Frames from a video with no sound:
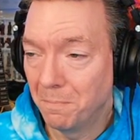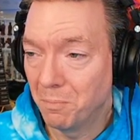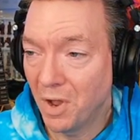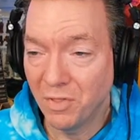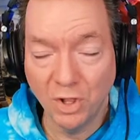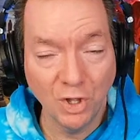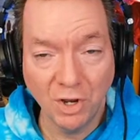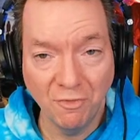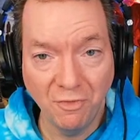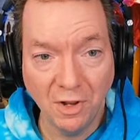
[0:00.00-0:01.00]
By the look
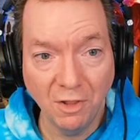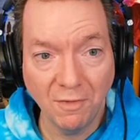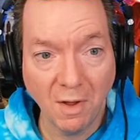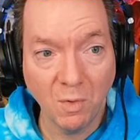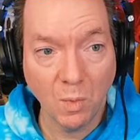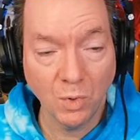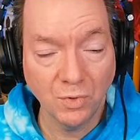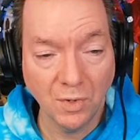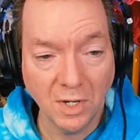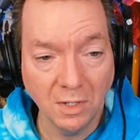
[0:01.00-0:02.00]
and feel of how we were
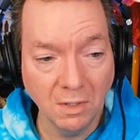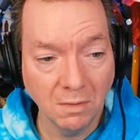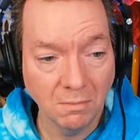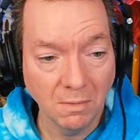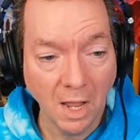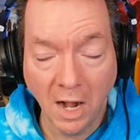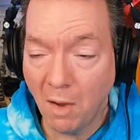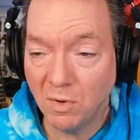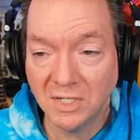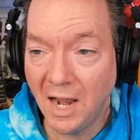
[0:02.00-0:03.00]
treated. And I
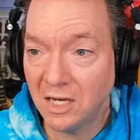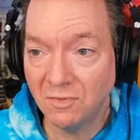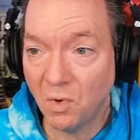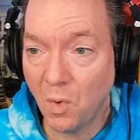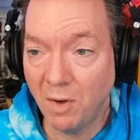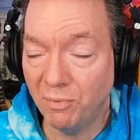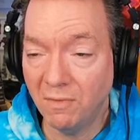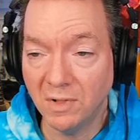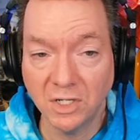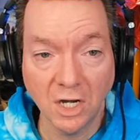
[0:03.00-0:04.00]
wasn't asking for white
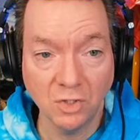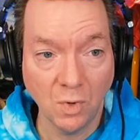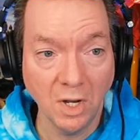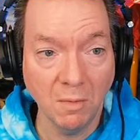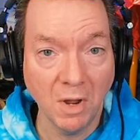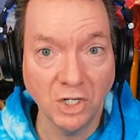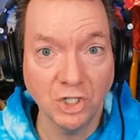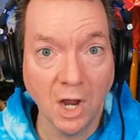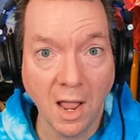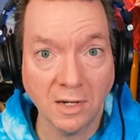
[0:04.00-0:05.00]
privilege. I just want to get my
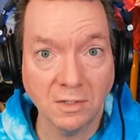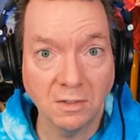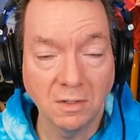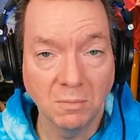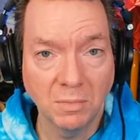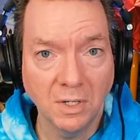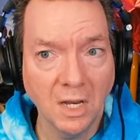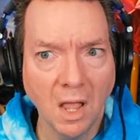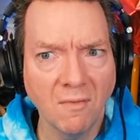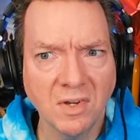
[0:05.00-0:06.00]
shot. But
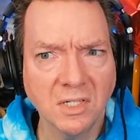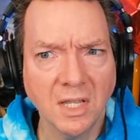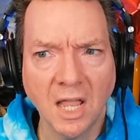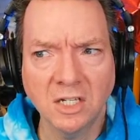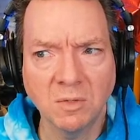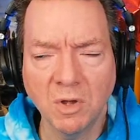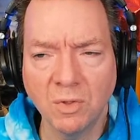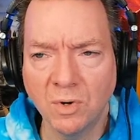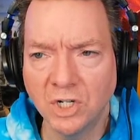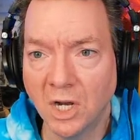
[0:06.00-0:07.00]
he obviously had some
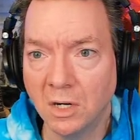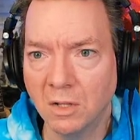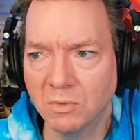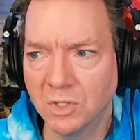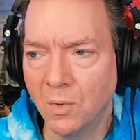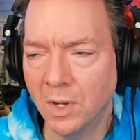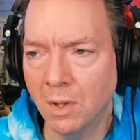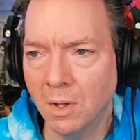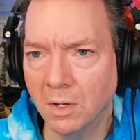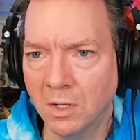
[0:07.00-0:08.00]
other agenda that was going
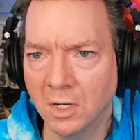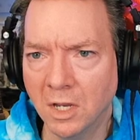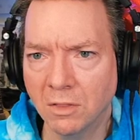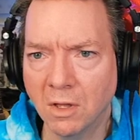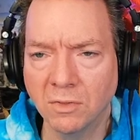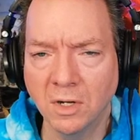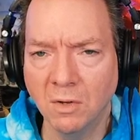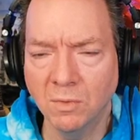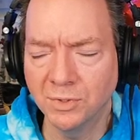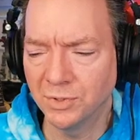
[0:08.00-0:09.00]
on. And he thought that he
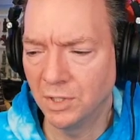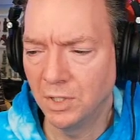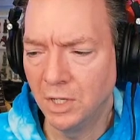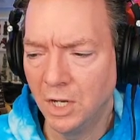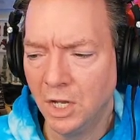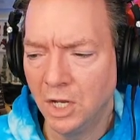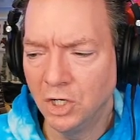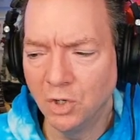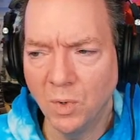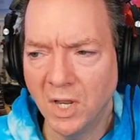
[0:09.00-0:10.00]
was
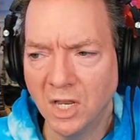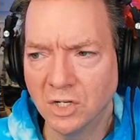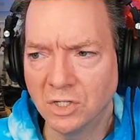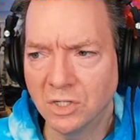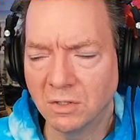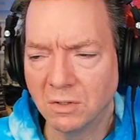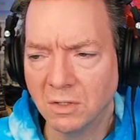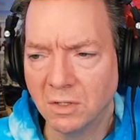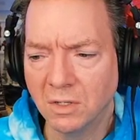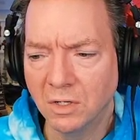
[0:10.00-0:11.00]
doing his
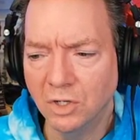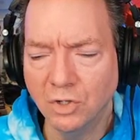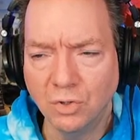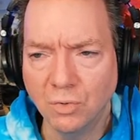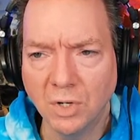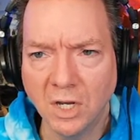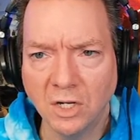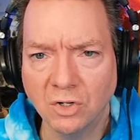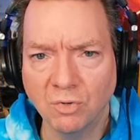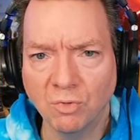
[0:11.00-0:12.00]
duty
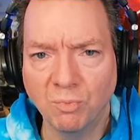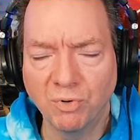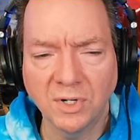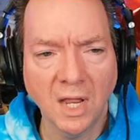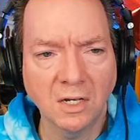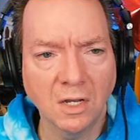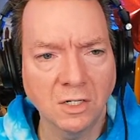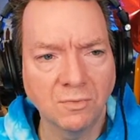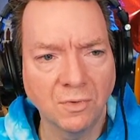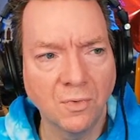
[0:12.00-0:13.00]
to protect
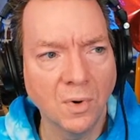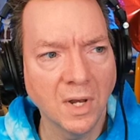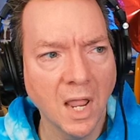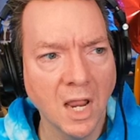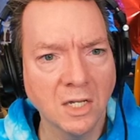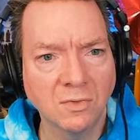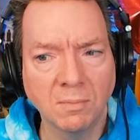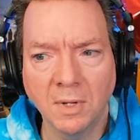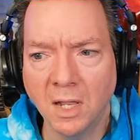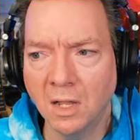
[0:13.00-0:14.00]
us for 4 days
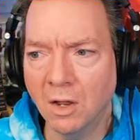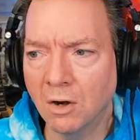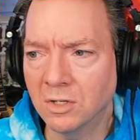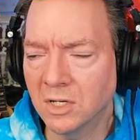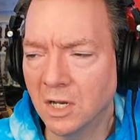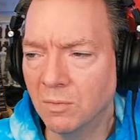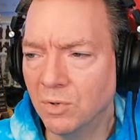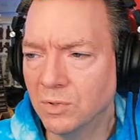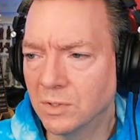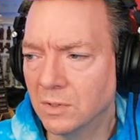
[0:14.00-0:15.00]
from getting our second
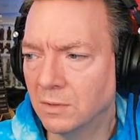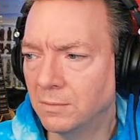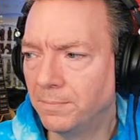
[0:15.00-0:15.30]
booster.